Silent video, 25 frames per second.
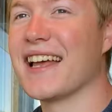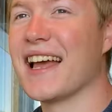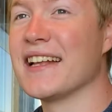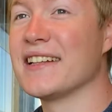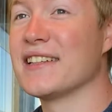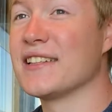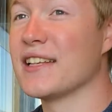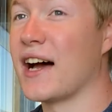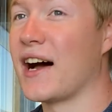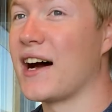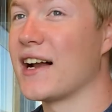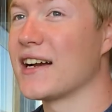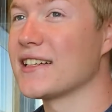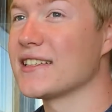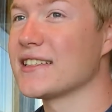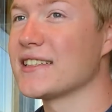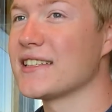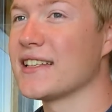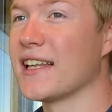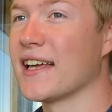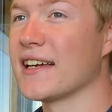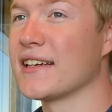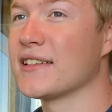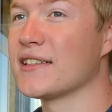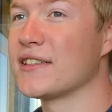it's
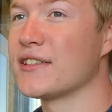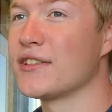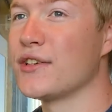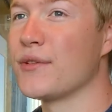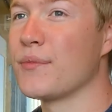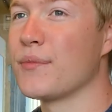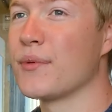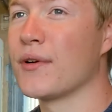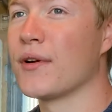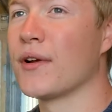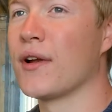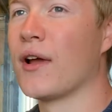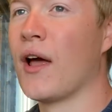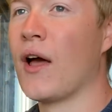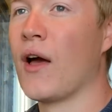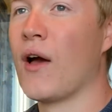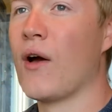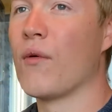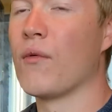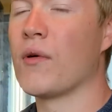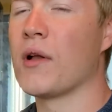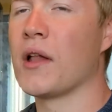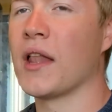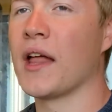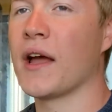honestly like super.
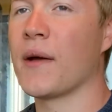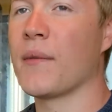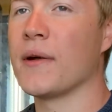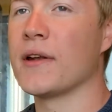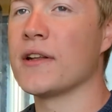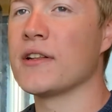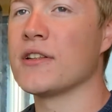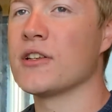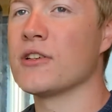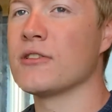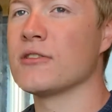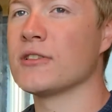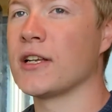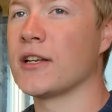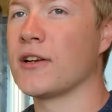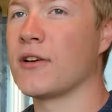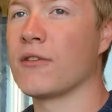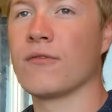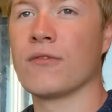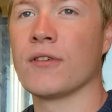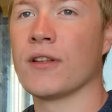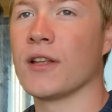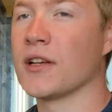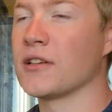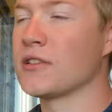What I like about it too is I don't
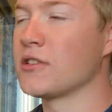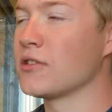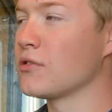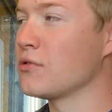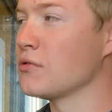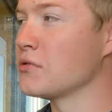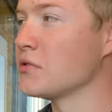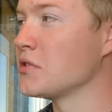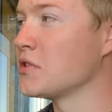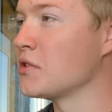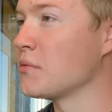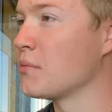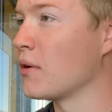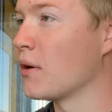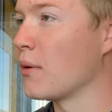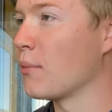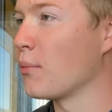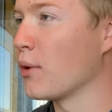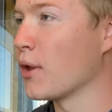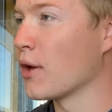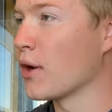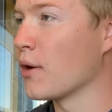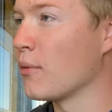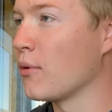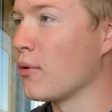feel like school's super
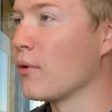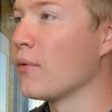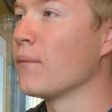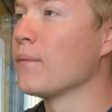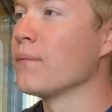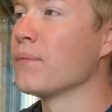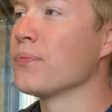applicable.